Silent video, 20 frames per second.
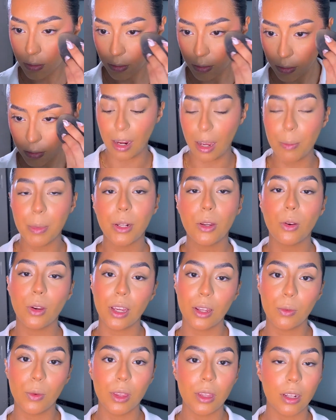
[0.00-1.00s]
I'm gonna go
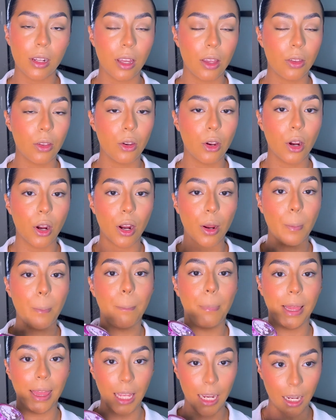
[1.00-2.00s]
in with another
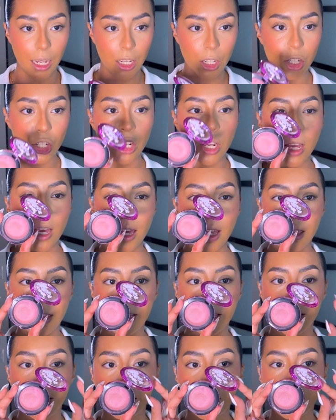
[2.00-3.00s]
blush.
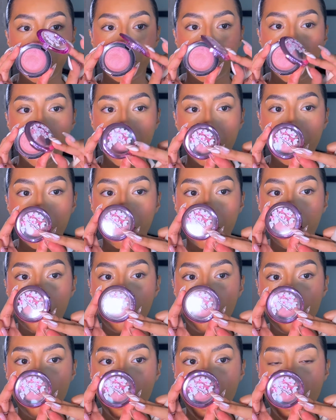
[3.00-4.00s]
This is from
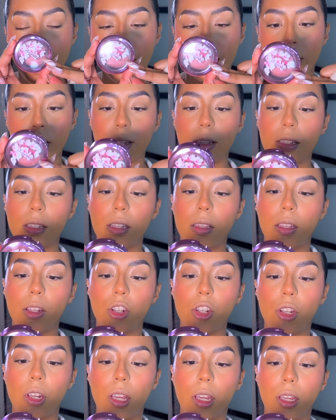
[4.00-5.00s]
MAC. This is in the
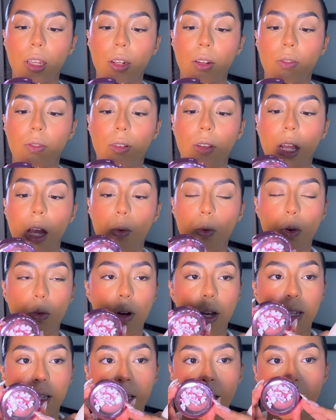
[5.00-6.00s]
shade
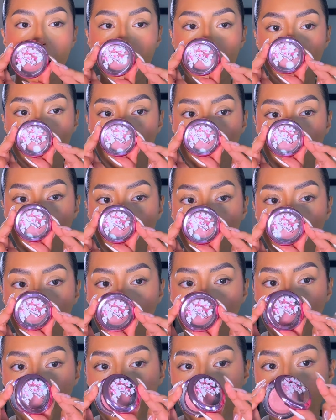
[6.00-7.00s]
Flowerescent, their Glow
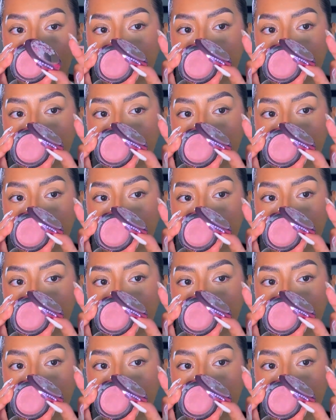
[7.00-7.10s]
Play